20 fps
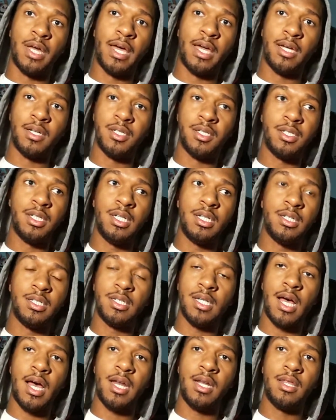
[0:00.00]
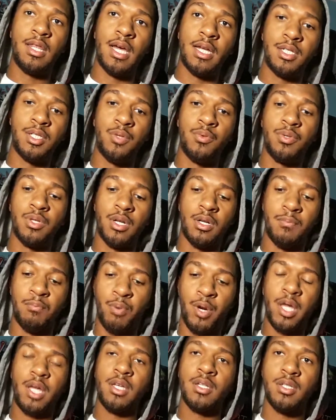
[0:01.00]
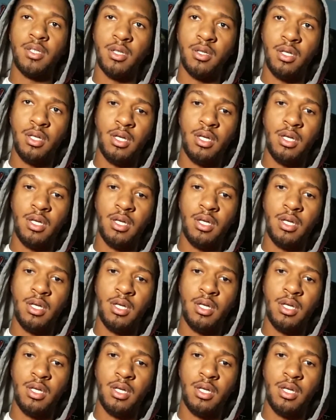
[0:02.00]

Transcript: Like, she decided that she was going to break into